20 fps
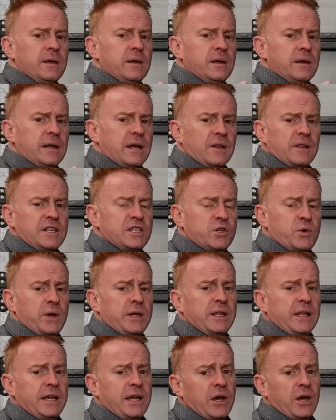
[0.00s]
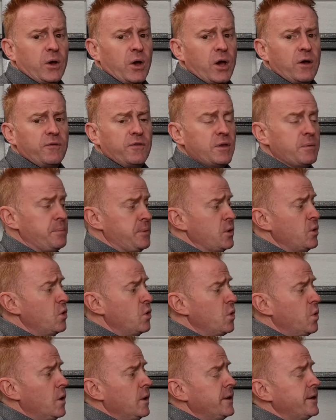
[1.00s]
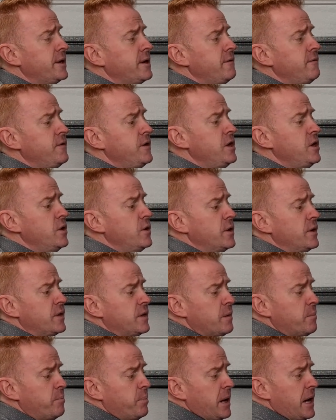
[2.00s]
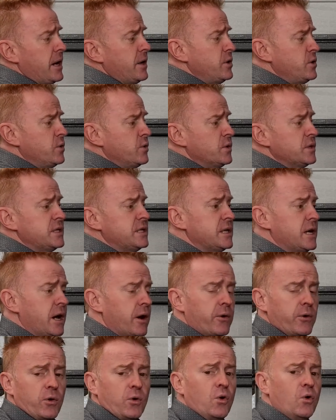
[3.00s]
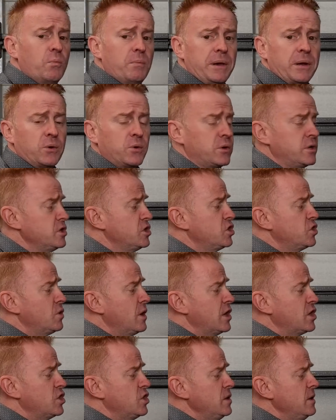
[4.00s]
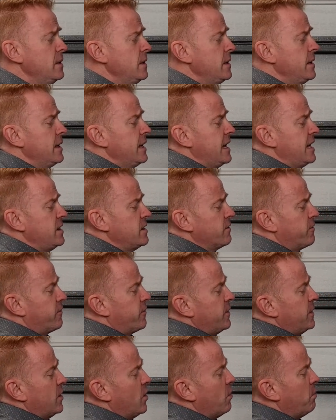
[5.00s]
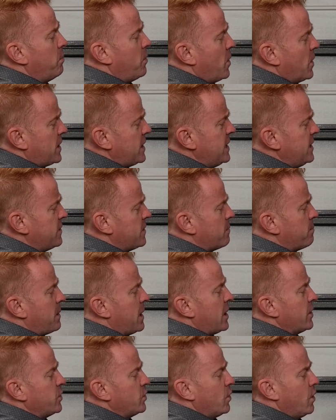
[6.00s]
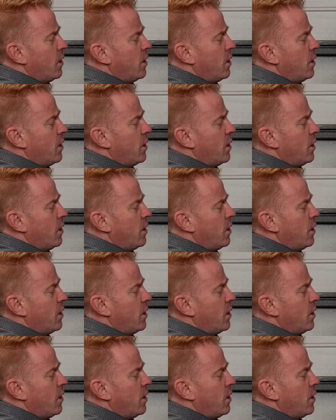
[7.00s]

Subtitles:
Now let's quickly go over the build quality of the unit. The barn doors are an all-metal construction. In the Fresnel body, the barn door